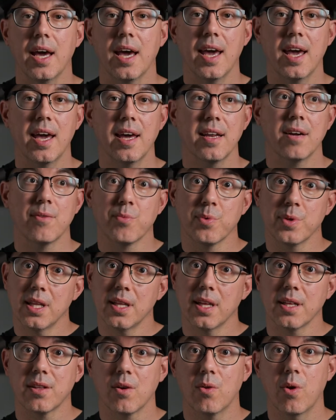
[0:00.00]
And I really
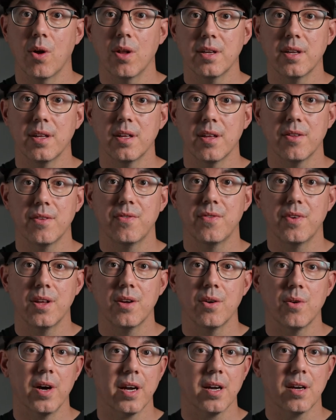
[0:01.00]
like the quality of the
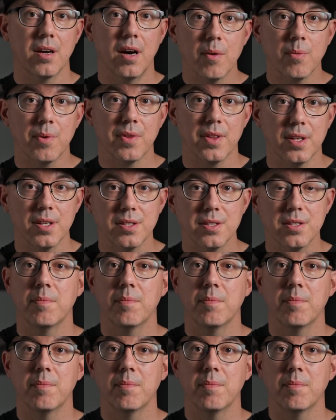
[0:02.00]
video I got with this.